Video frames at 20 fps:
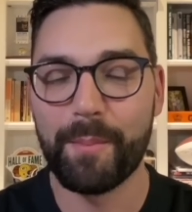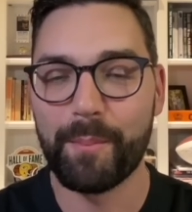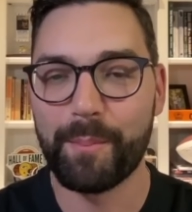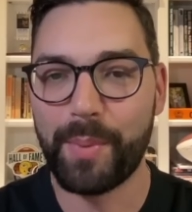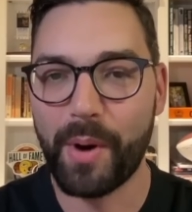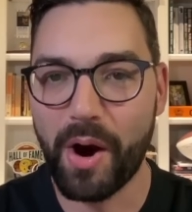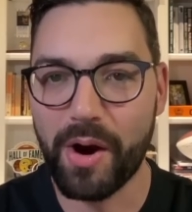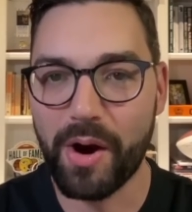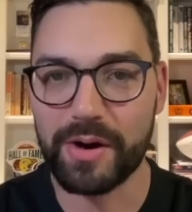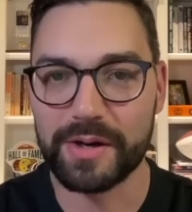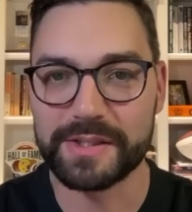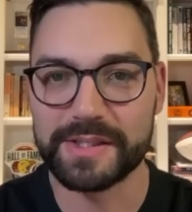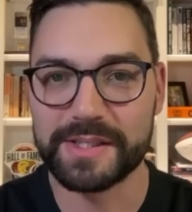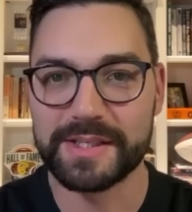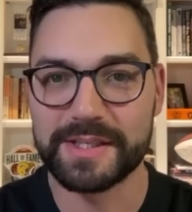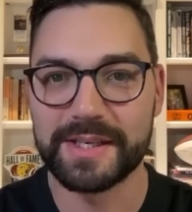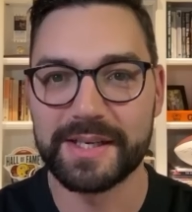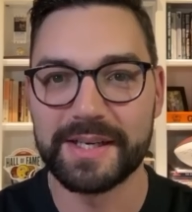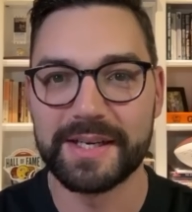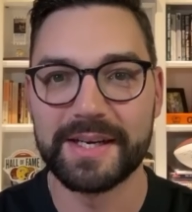
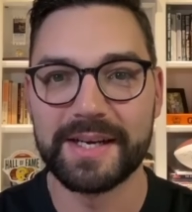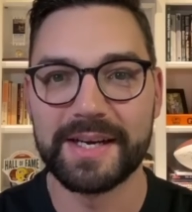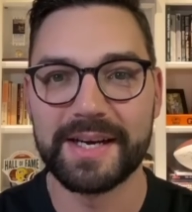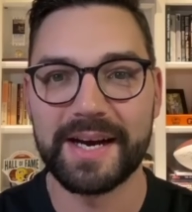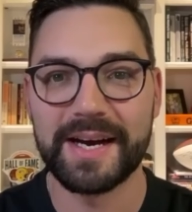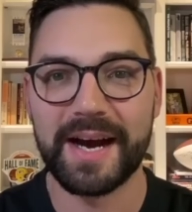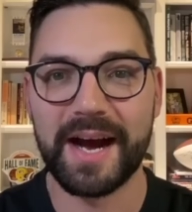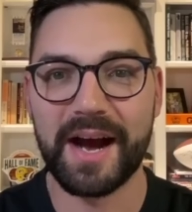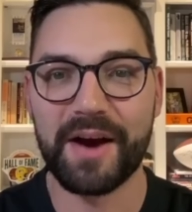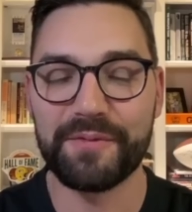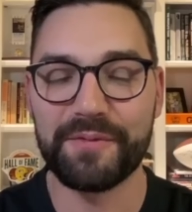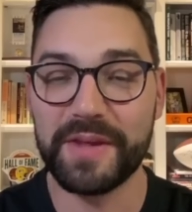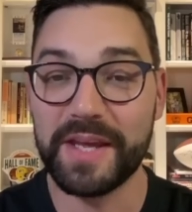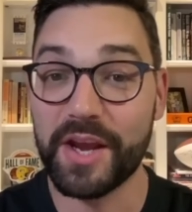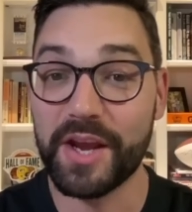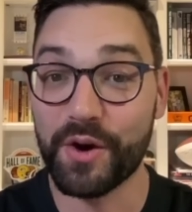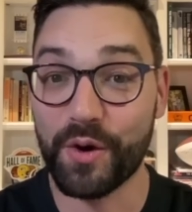part of the